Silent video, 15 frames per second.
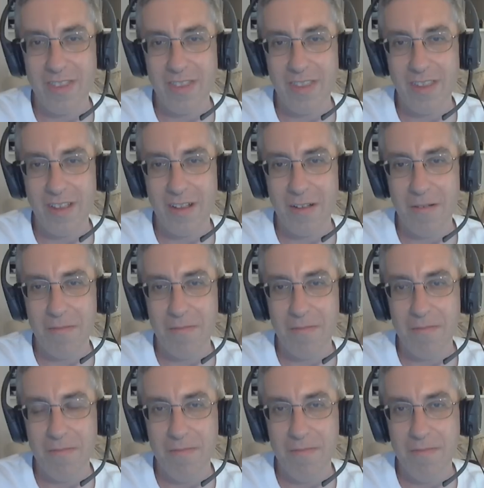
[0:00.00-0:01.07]

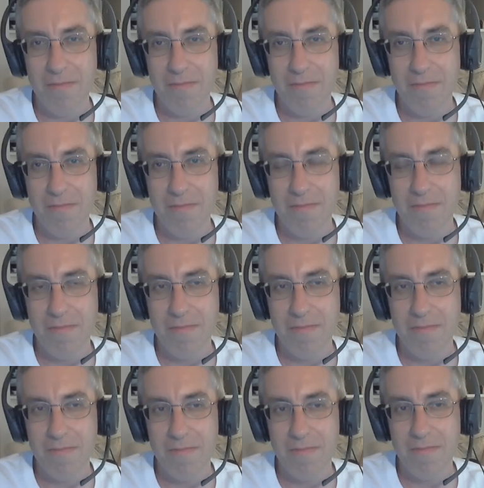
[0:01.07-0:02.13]

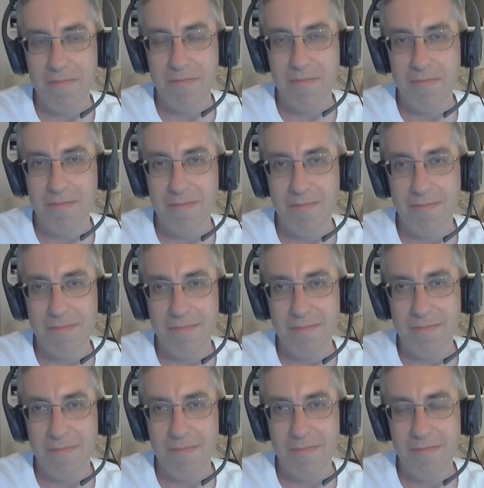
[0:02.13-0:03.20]

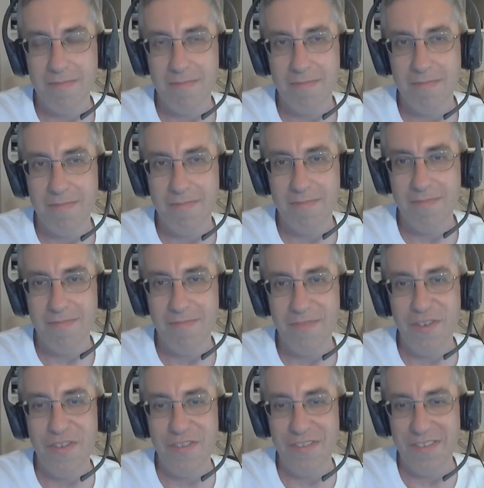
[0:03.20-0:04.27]

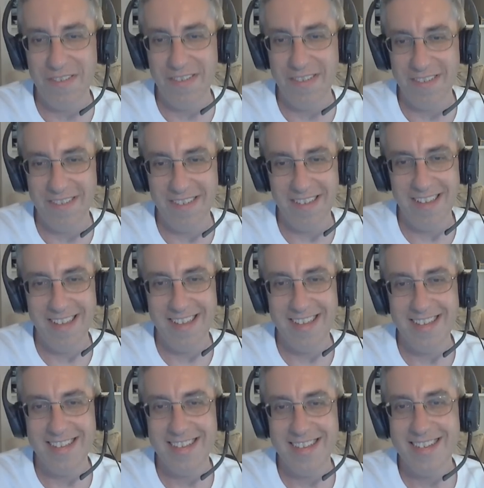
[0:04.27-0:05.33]

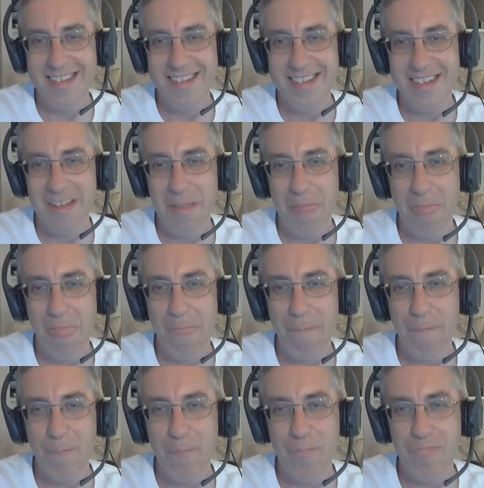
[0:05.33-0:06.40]

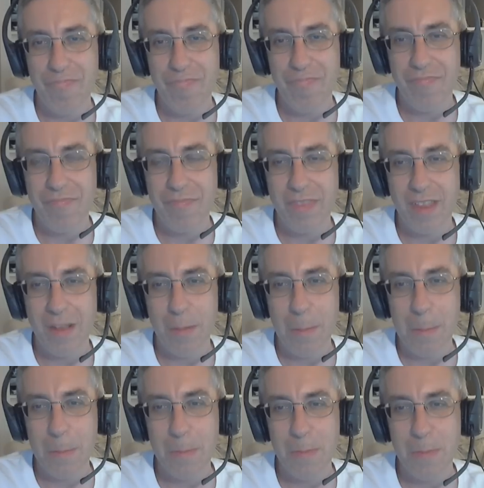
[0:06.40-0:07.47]

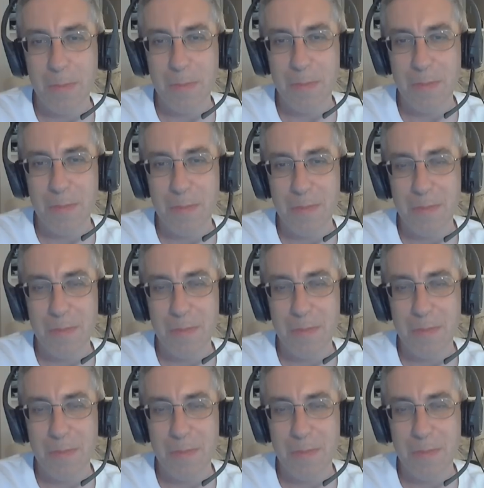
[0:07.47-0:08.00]
(silent)